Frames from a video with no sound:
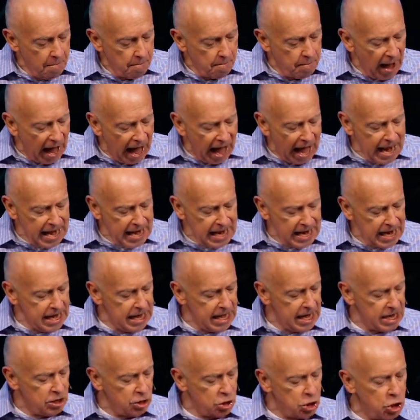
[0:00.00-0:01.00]
by
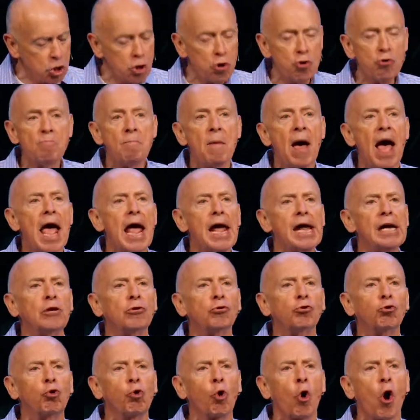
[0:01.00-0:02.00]
it you may
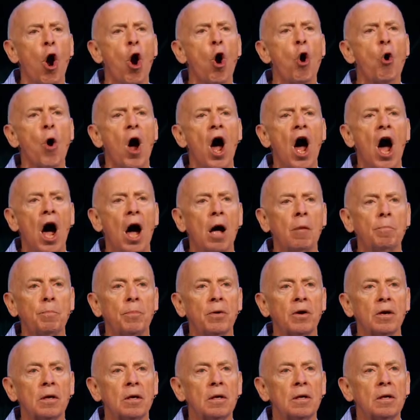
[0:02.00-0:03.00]
grow up
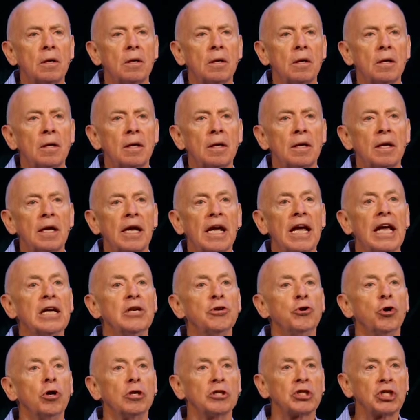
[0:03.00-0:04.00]

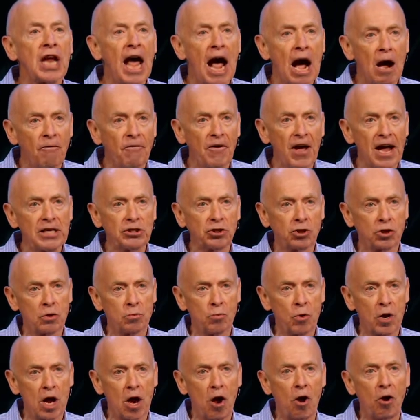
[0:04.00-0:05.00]
in your
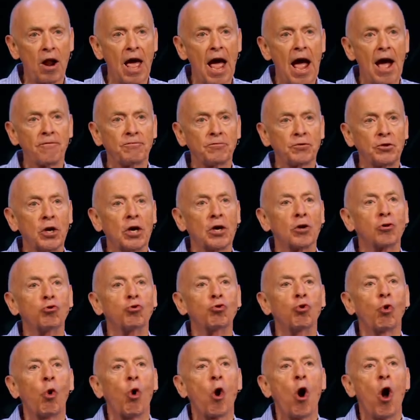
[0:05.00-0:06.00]
salvation. We all have to
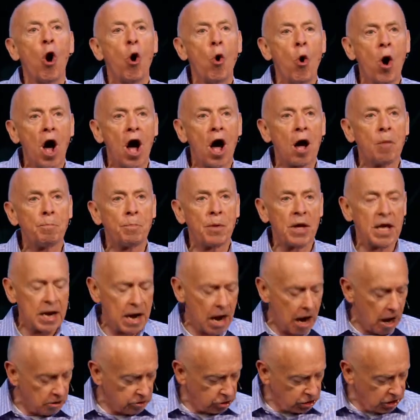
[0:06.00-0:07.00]
grow up
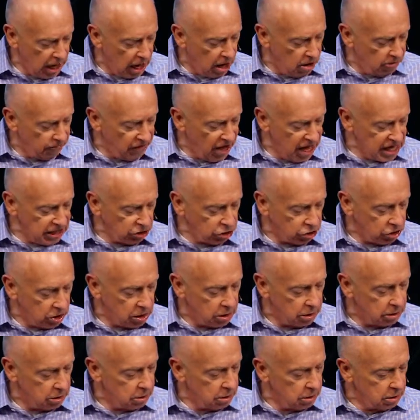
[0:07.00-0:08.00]
in our
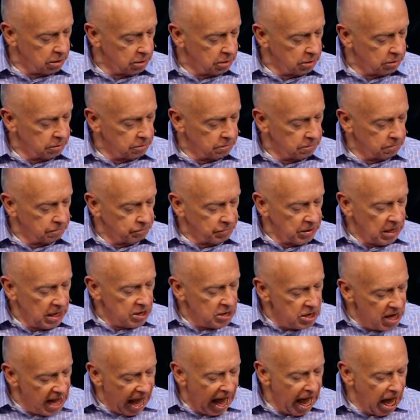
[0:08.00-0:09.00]
salvation.
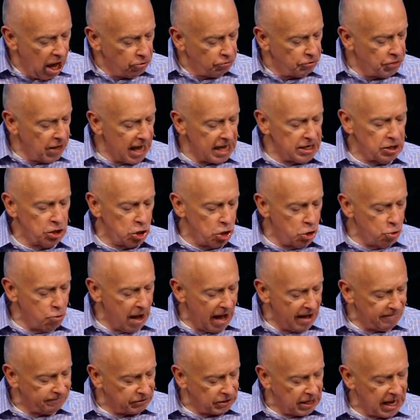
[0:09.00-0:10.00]
Now that you
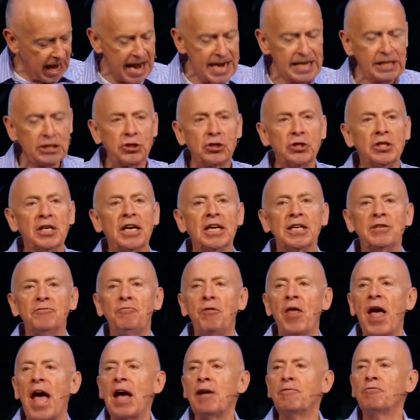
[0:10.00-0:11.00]
have
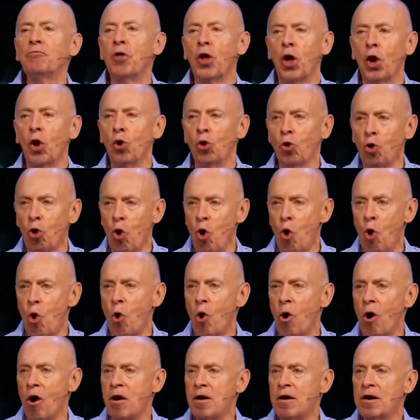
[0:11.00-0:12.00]
tasted that the
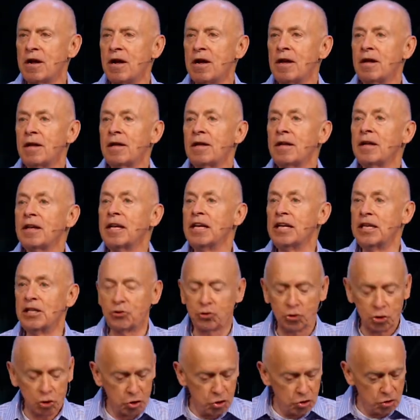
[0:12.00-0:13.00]
Lord
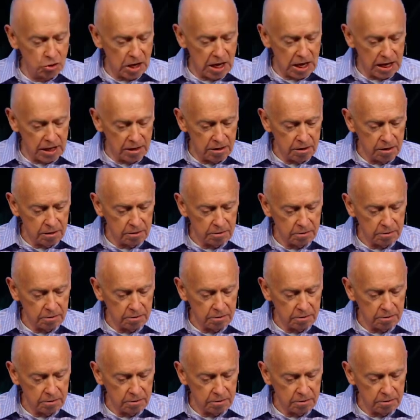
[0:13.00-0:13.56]
is good.